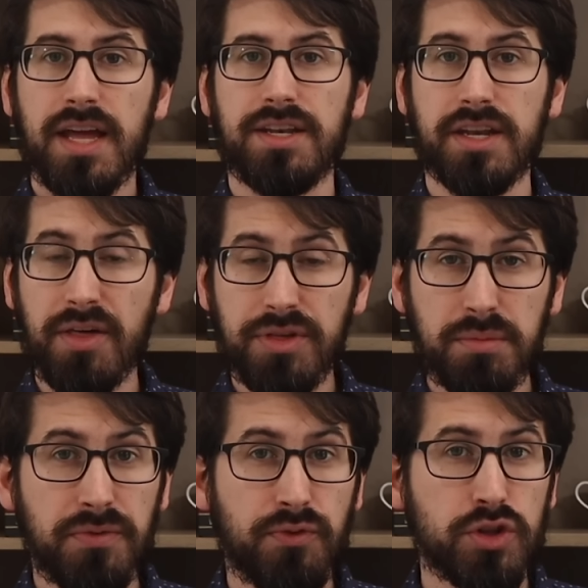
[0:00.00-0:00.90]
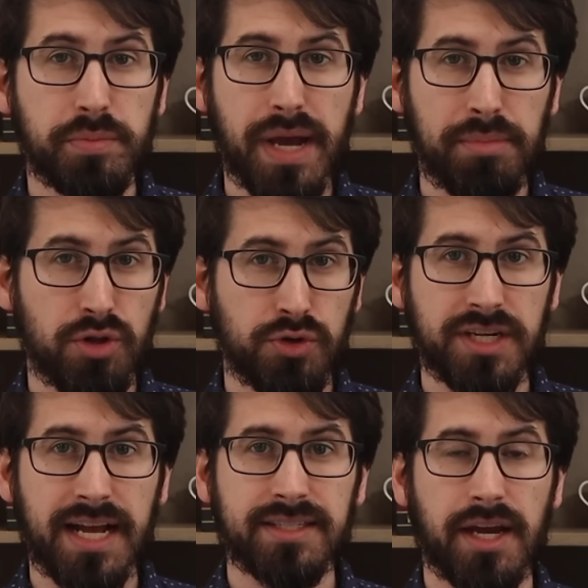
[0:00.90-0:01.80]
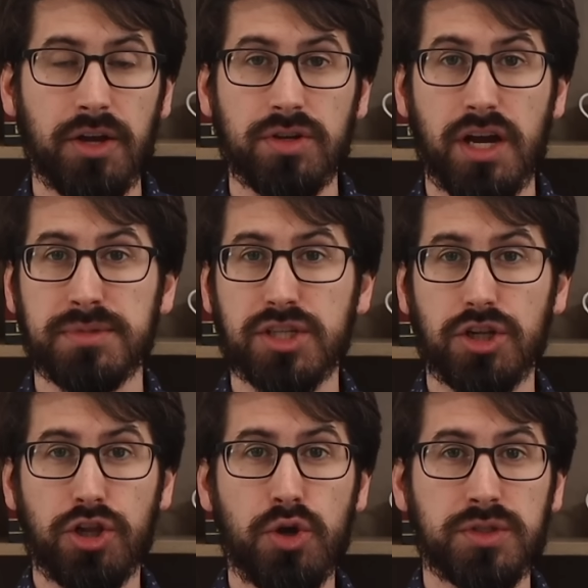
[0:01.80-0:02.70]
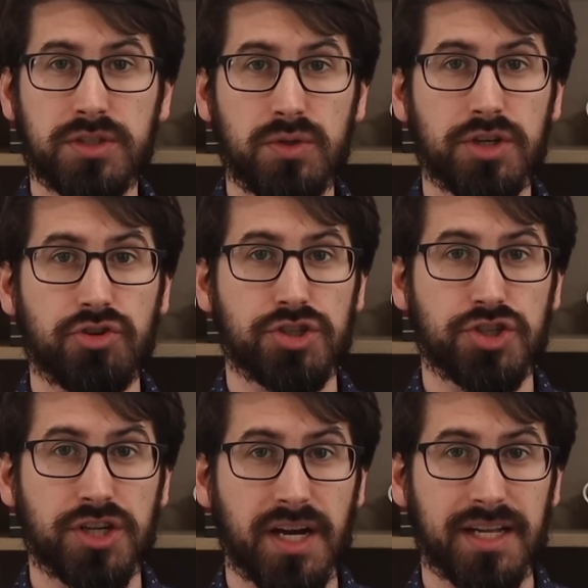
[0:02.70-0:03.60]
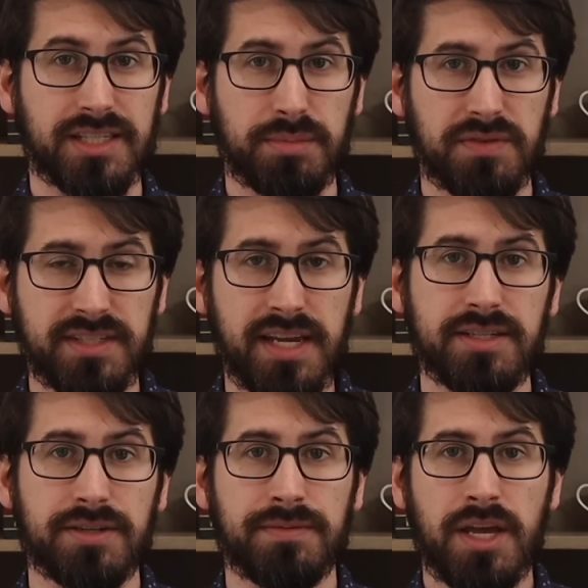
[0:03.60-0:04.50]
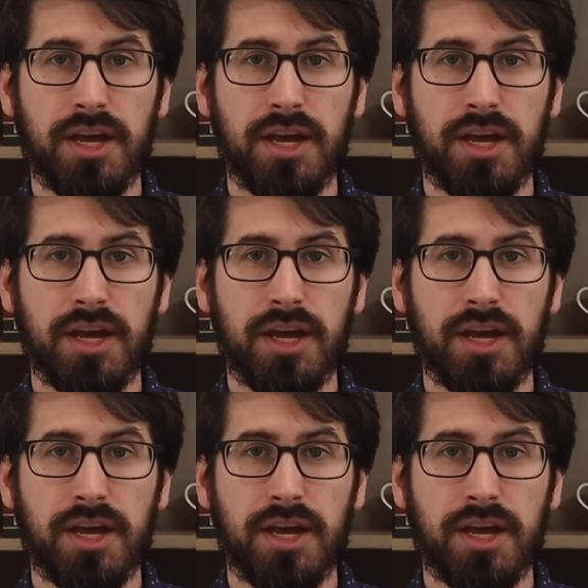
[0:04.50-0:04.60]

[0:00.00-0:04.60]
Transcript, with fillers: Nothing before the Babylonian exile comes close to the Christian concept of Satan.